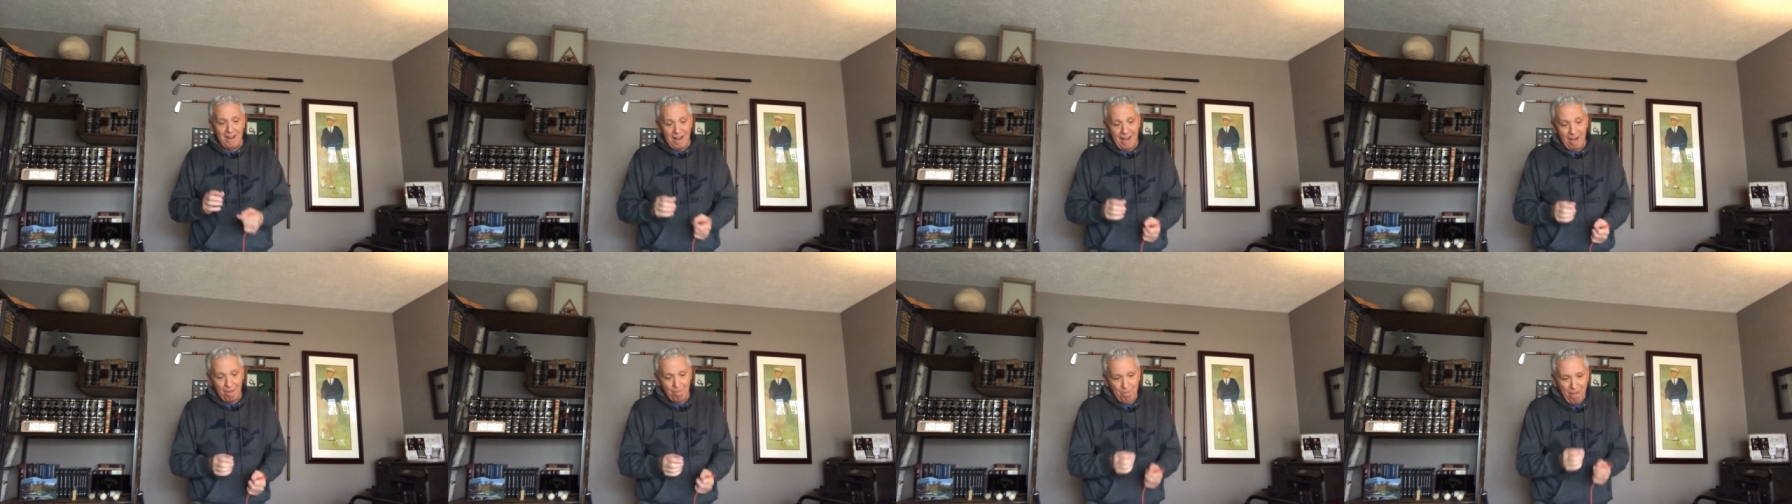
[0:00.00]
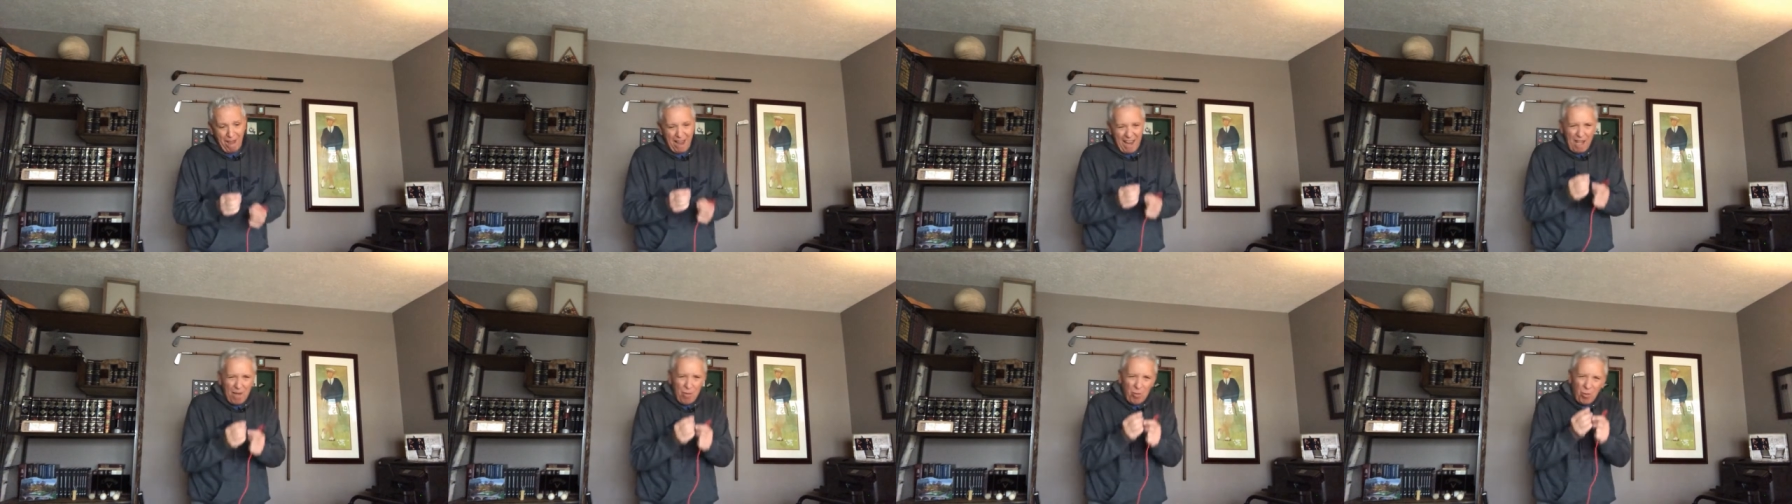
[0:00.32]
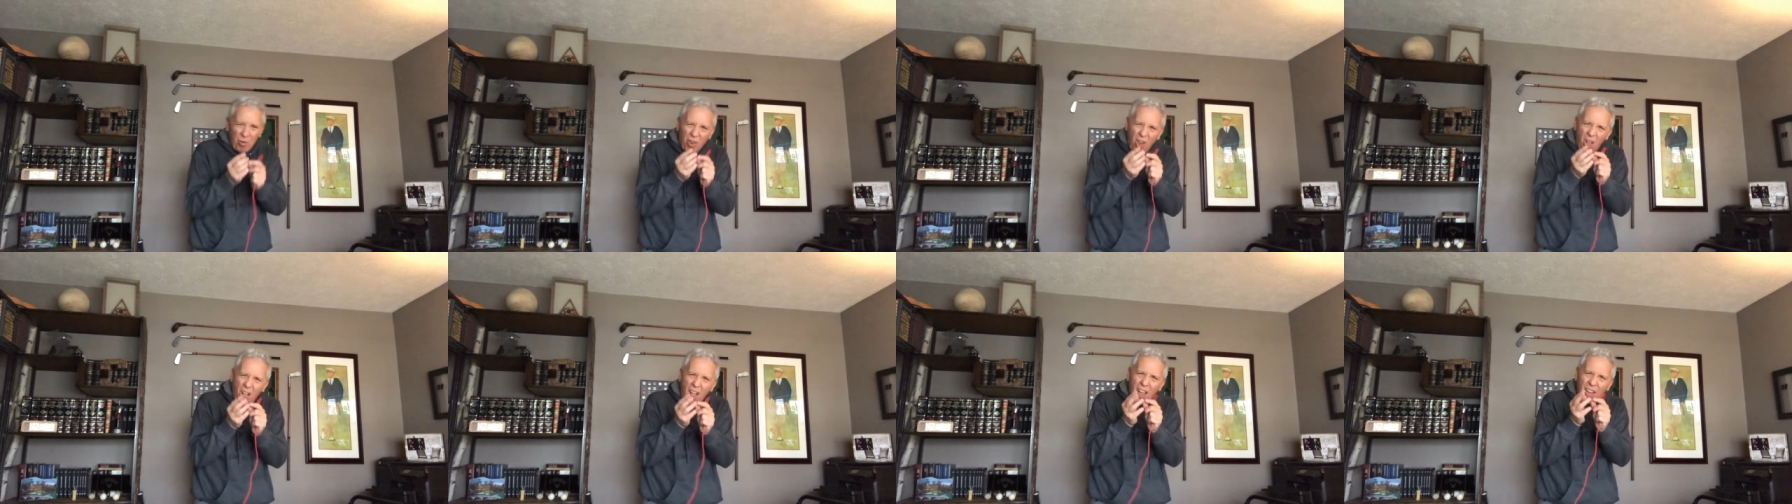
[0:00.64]
and mine
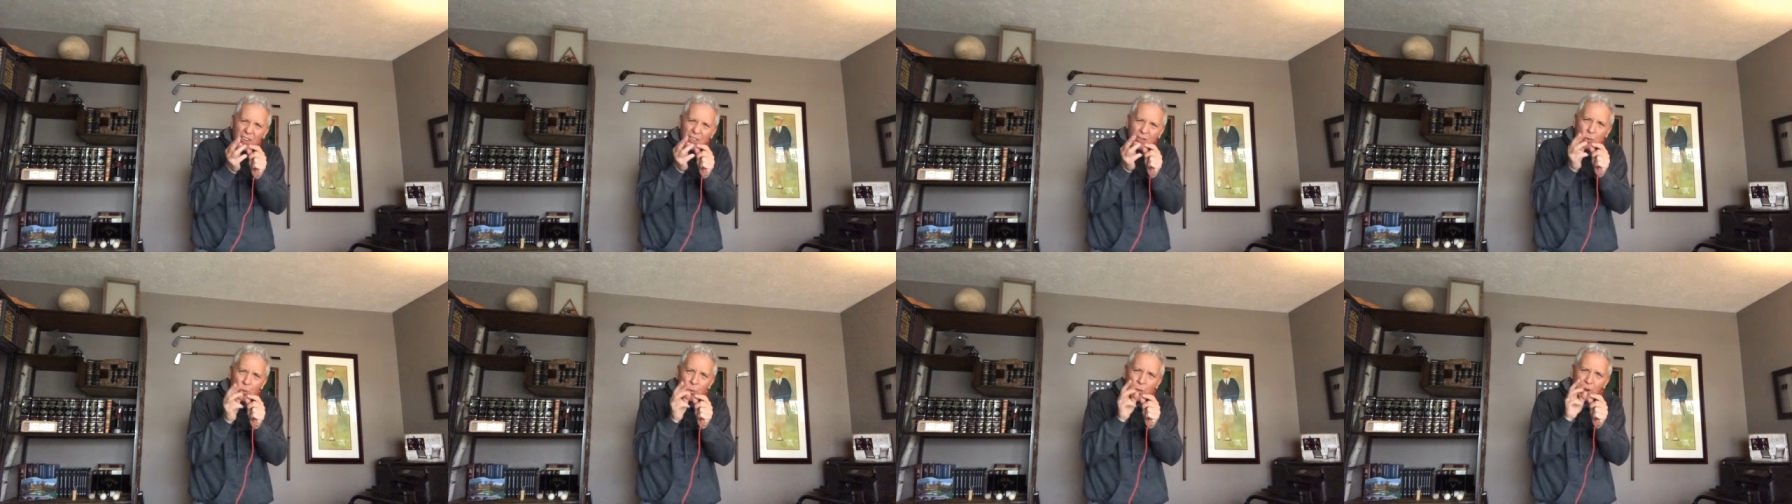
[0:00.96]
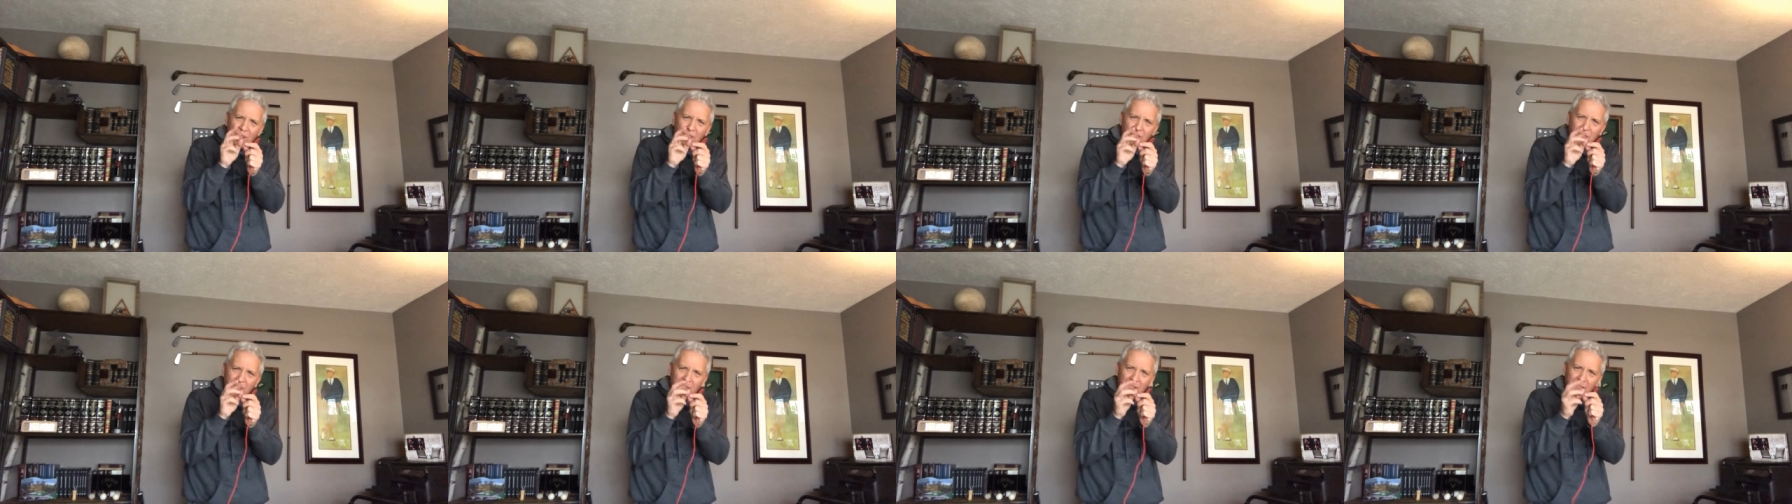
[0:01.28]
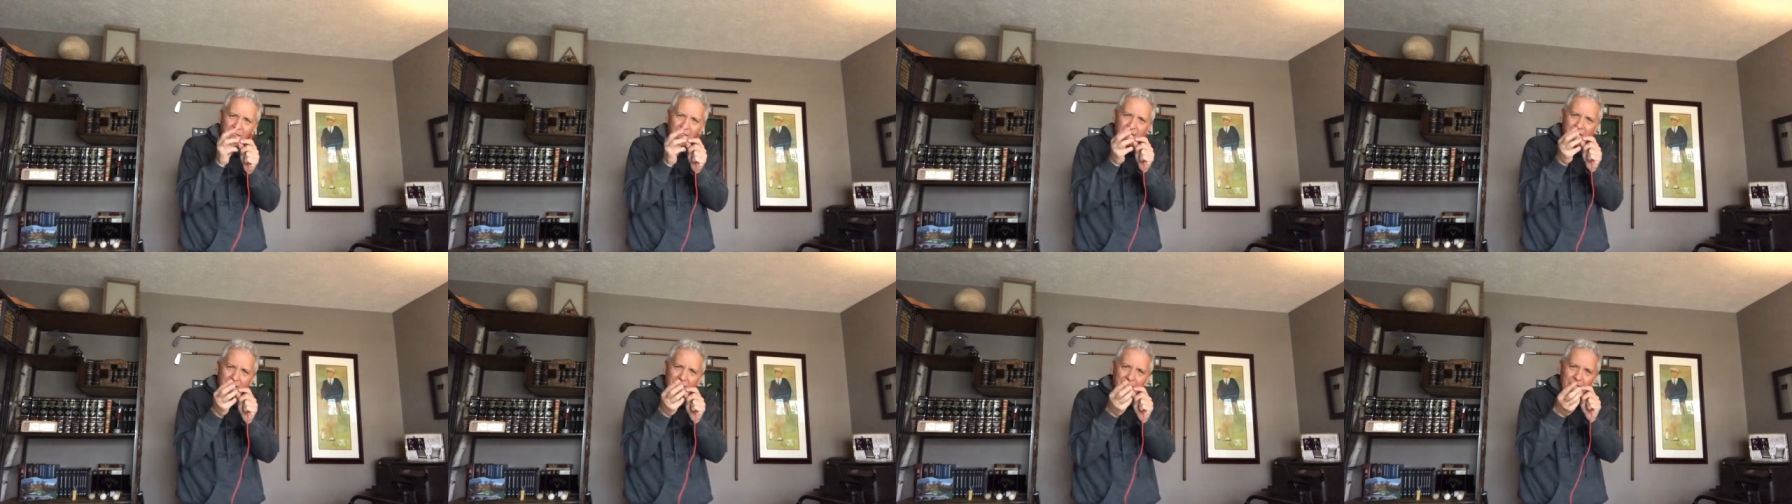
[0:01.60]
were all
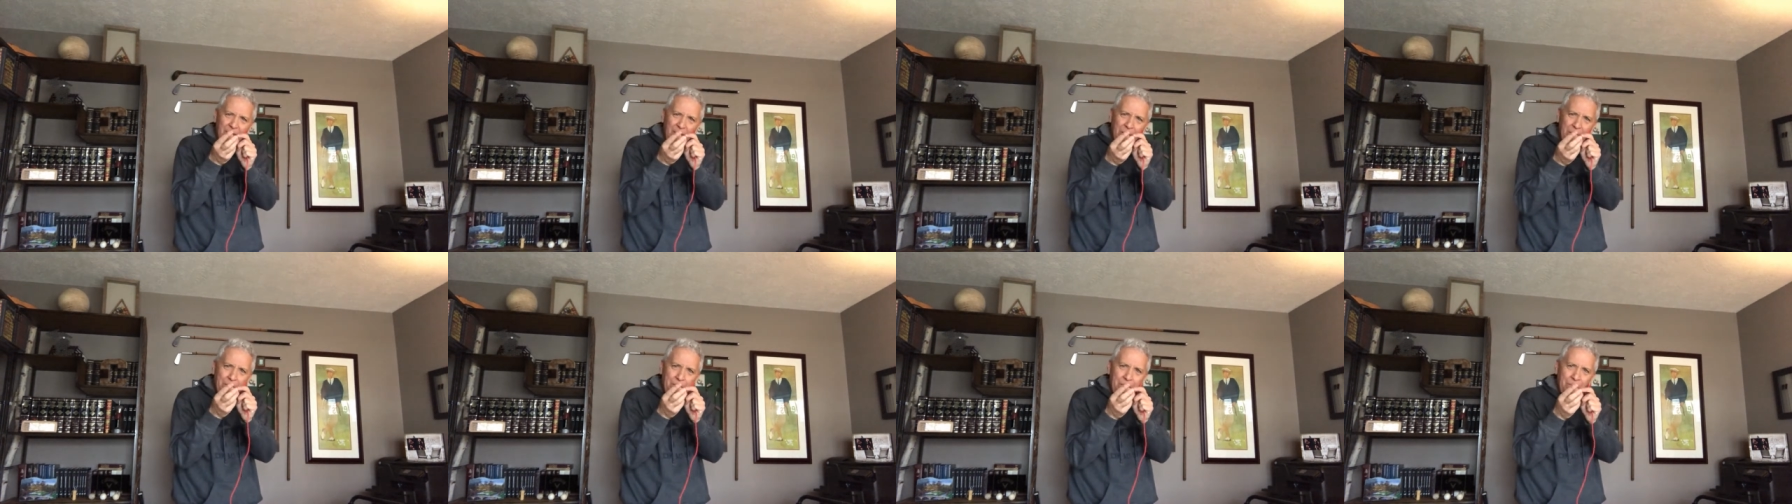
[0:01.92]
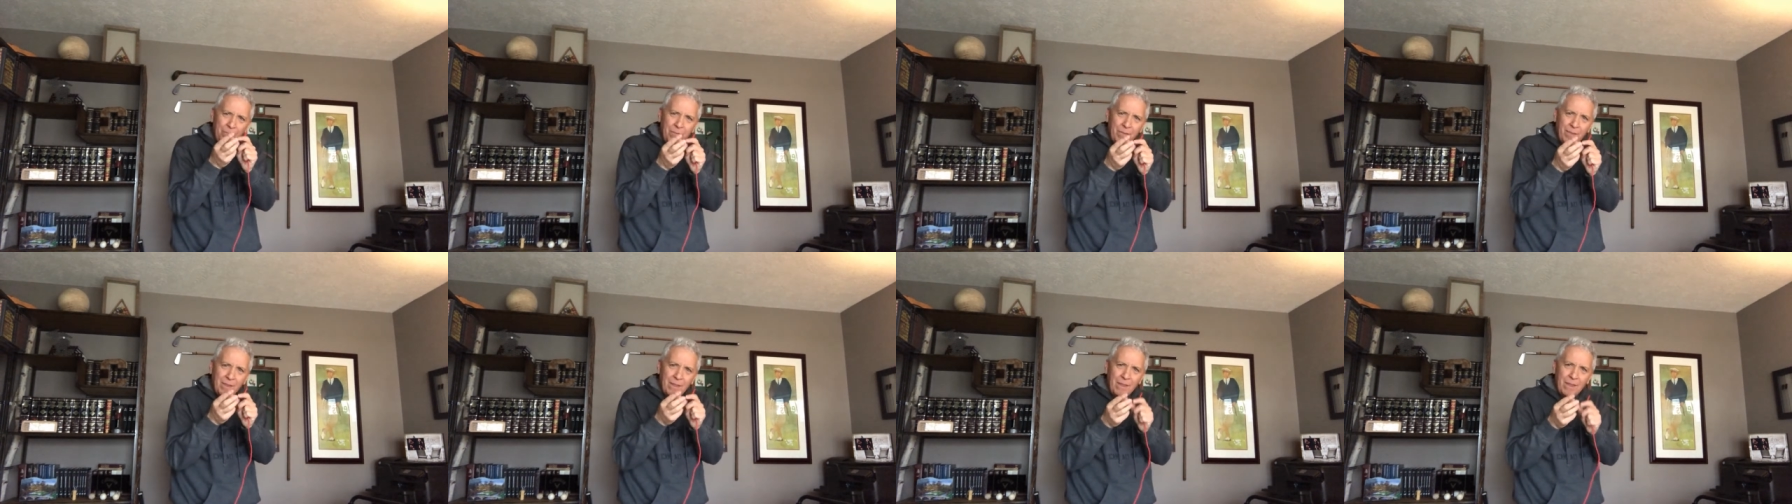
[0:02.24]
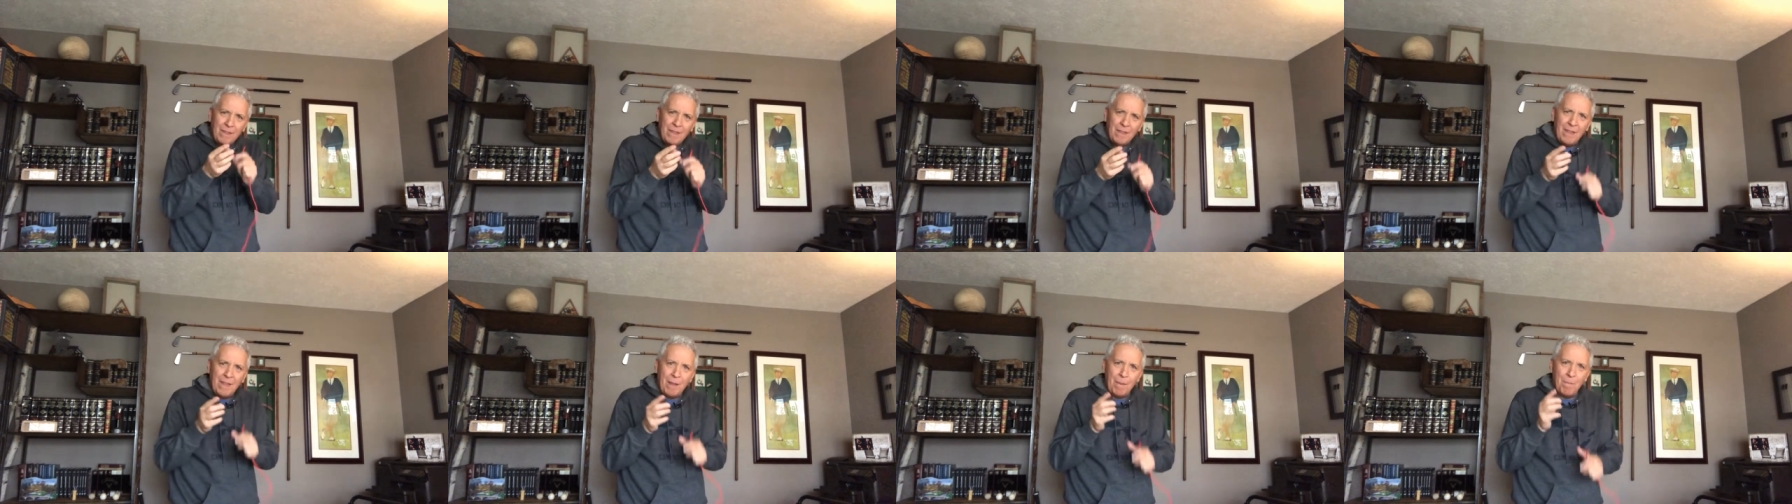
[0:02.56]
twisted.
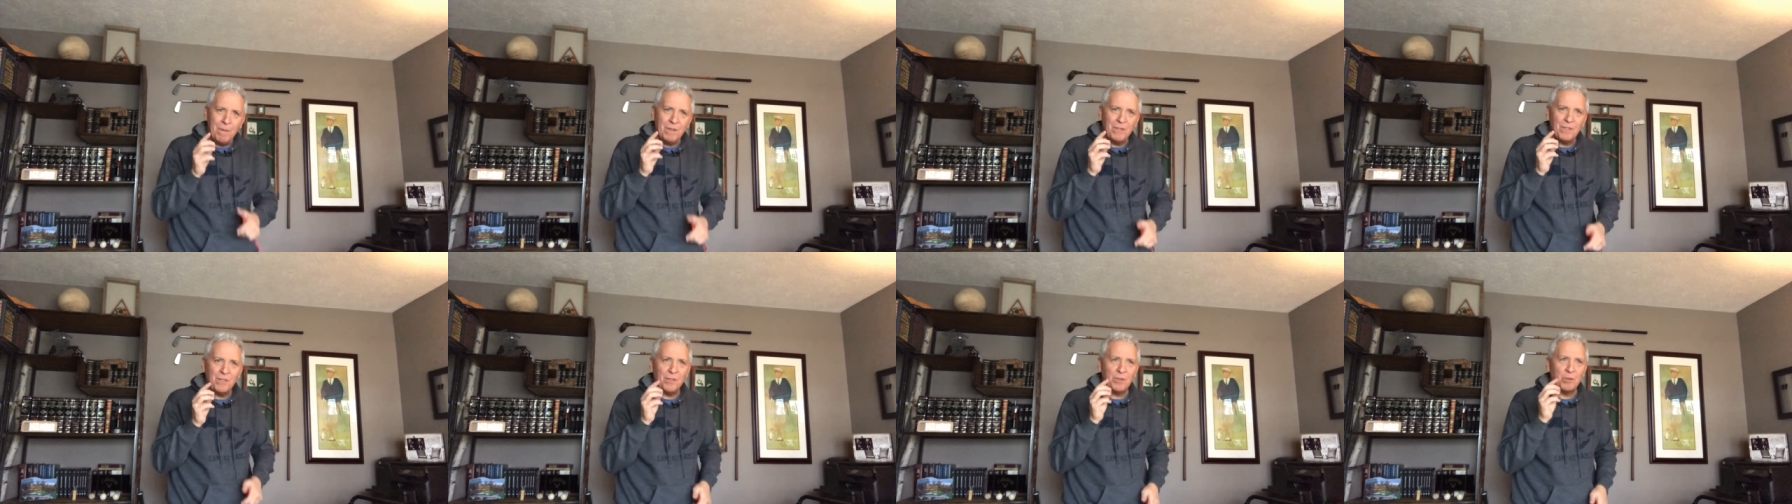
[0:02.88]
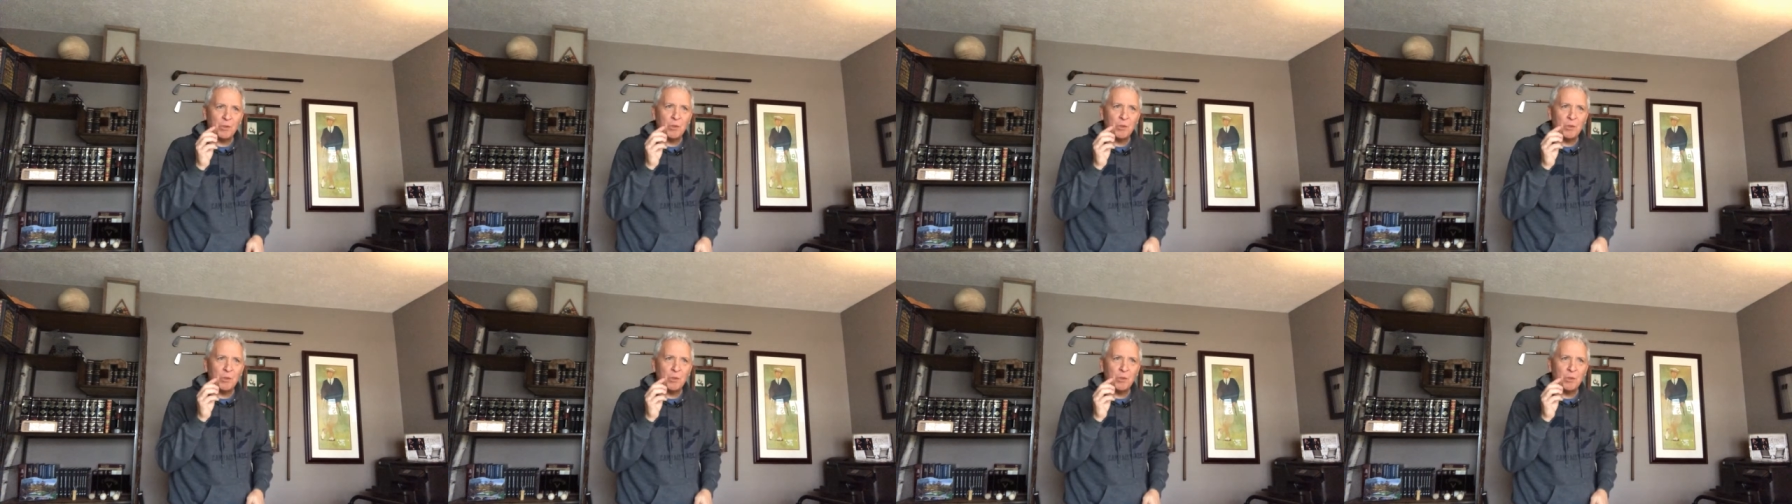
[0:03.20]
And Mrs.